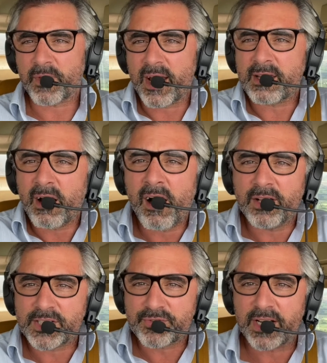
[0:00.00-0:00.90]
I
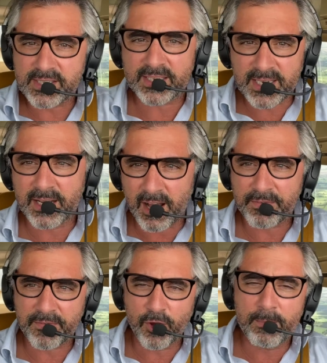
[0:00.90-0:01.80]
can't stress this enough.
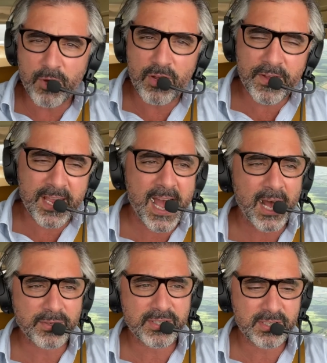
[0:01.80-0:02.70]
If you're moving
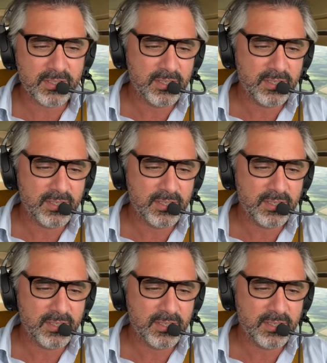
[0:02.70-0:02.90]
house,